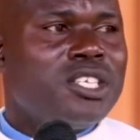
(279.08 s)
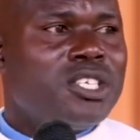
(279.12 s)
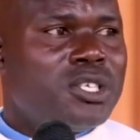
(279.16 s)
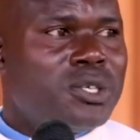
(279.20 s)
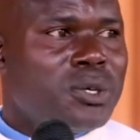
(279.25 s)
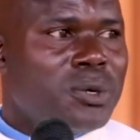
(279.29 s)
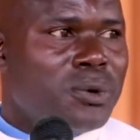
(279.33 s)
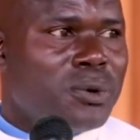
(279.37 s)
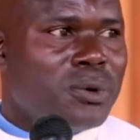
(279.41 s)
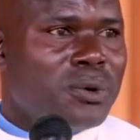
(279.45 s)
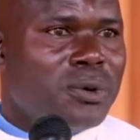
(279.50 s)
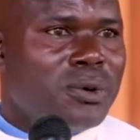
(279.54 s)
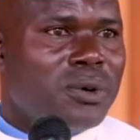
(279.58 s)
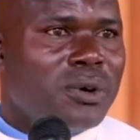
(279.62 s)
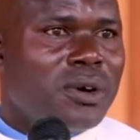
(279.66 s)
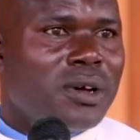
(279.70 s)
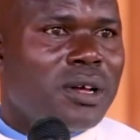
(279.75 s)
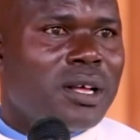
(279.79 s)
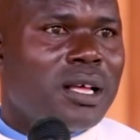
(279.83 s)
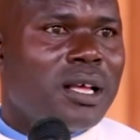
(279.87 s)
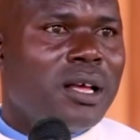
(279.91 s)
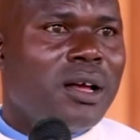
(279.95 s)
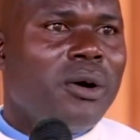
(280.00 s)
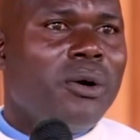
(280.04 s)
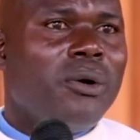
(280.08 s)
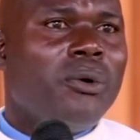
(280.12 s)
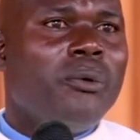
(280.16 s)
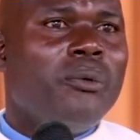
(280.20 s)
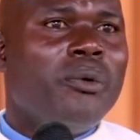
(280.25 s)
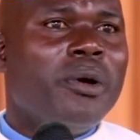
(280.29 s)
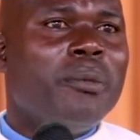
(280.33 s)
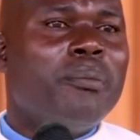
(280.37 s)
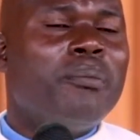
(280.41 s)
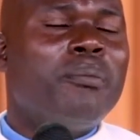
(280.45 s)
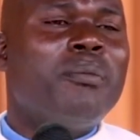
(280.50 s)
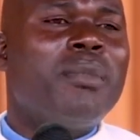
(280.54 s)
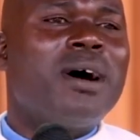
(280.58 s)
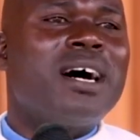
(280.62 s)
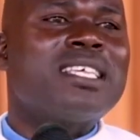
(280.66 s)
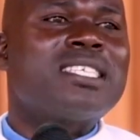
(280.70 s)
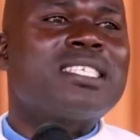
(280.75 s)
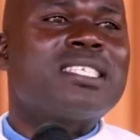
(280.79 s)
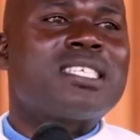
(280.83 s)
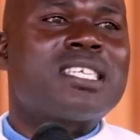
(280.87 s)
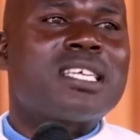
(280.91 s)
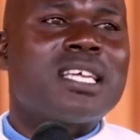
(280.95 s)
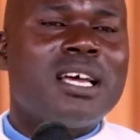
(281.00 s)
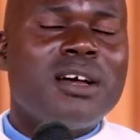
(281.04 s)
Two, we
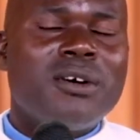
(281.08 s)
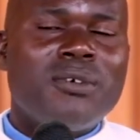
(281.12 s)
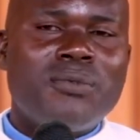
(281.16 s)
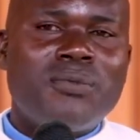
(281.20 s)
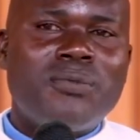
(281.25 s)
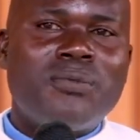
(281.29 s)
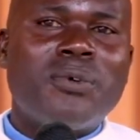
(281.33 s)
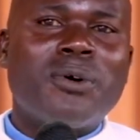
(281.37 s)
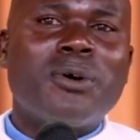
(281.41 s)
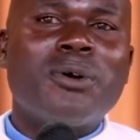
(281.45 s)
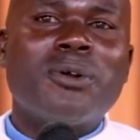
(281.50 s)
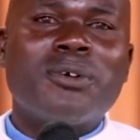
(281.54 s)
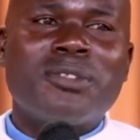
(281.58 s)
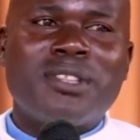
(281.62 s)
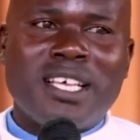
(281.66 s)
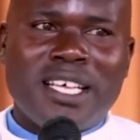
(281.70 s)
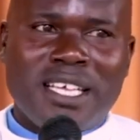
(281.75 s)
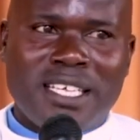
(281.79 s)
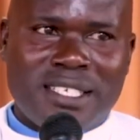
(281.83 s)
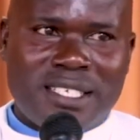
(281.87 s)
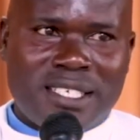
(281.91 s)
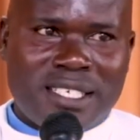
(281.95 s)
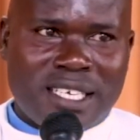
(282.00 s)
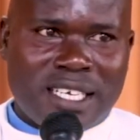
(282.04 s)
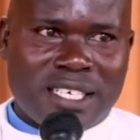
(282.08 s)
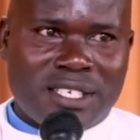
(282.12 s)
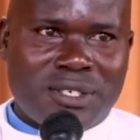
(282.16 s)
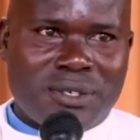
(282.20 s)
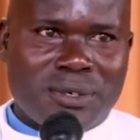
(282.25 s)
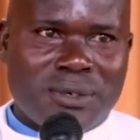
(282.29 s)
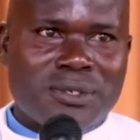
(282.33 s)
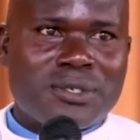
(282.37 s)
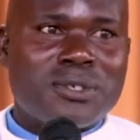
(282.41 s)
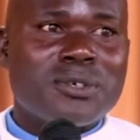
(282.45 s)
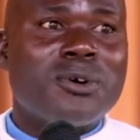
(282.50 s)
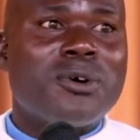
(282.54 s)
must follow the instructions.